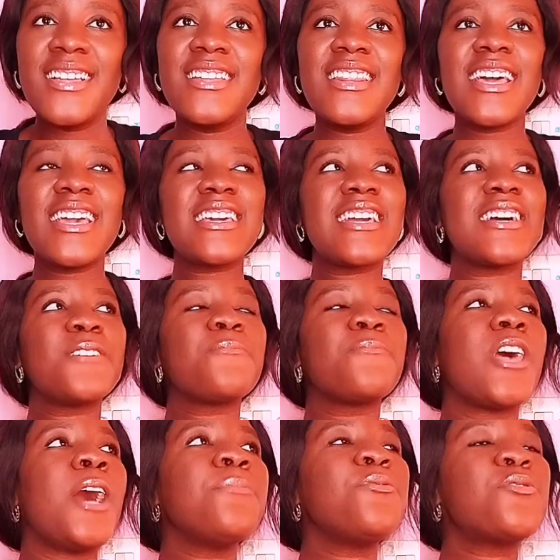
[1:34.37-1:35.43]
Like,
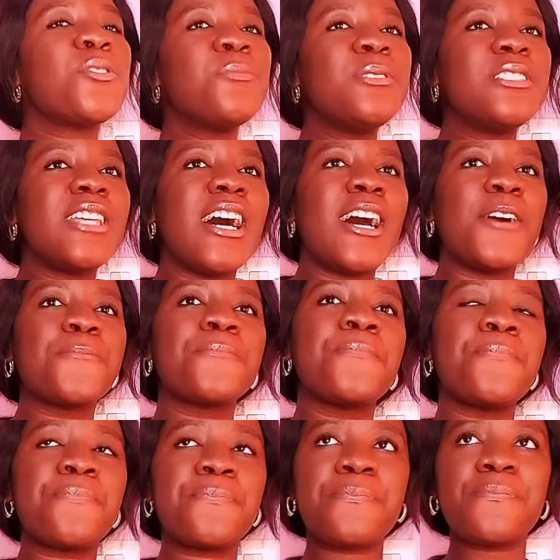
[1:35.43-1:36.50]
I'm someone that
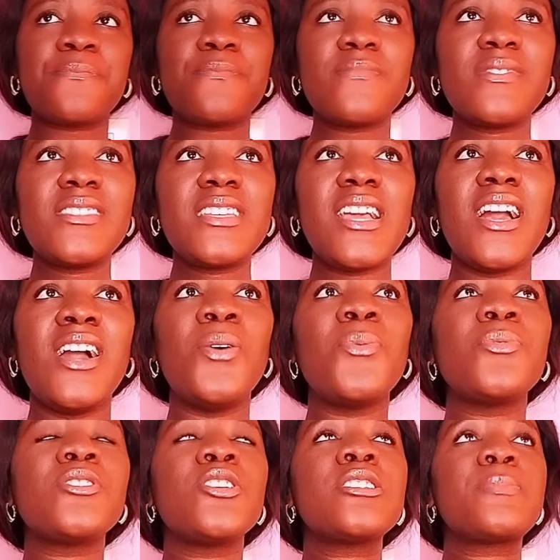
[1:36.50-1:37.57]

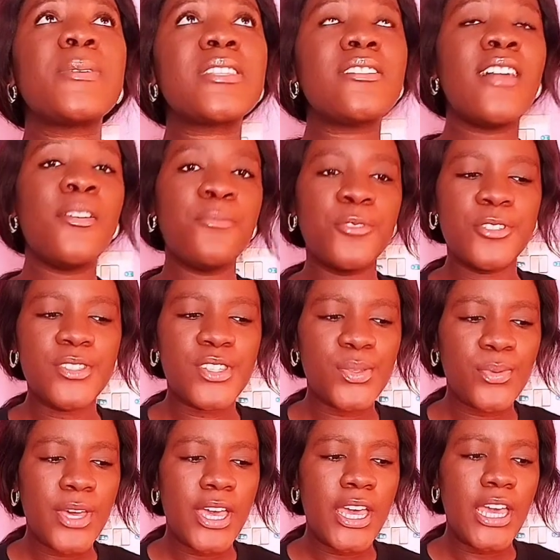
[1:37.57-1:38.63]
there was personal
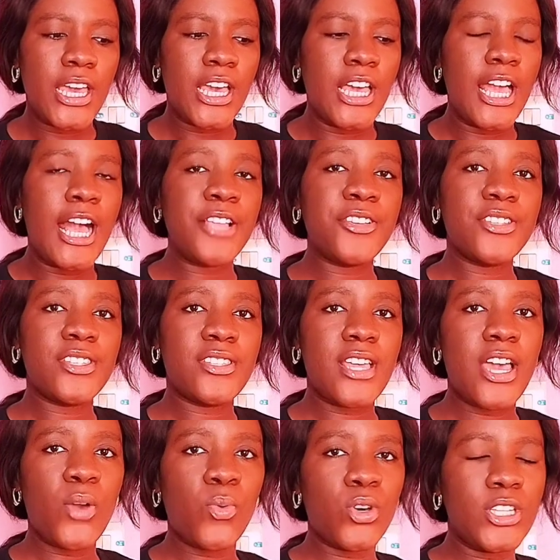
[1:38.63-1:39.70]
moments where I just
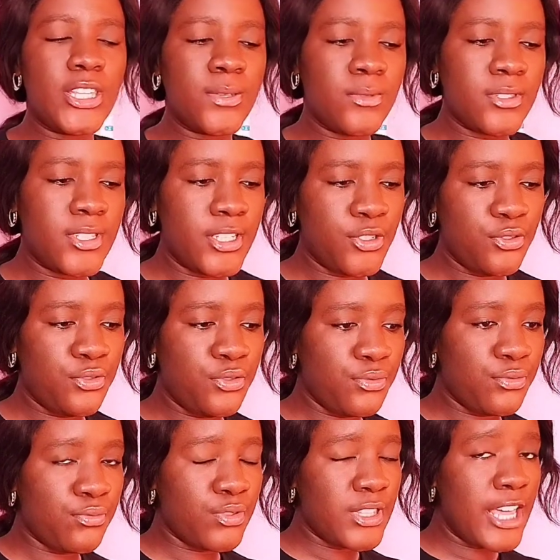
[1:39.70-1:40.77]
started working with
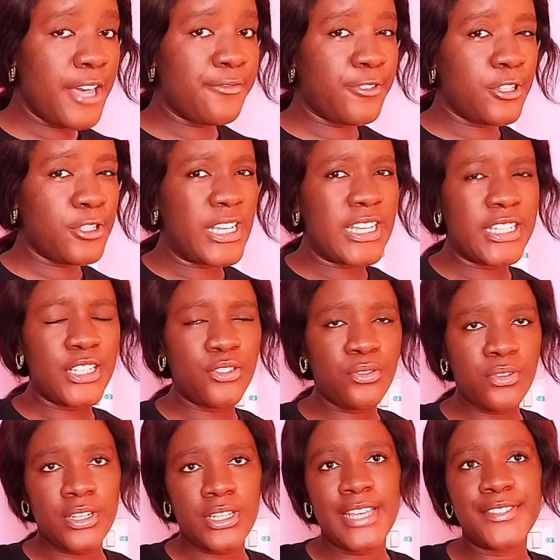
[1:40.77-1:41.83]
started volunteering at a
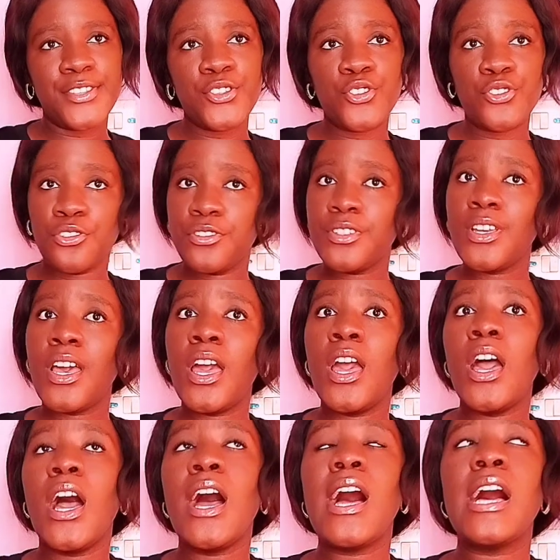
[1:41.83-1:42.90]
new organization,
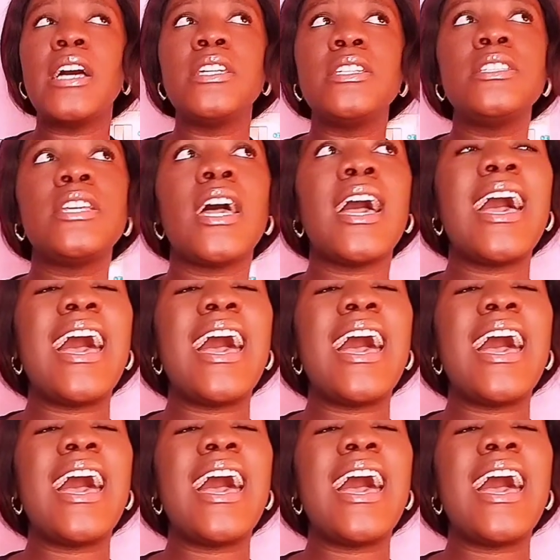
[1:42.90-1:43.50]
and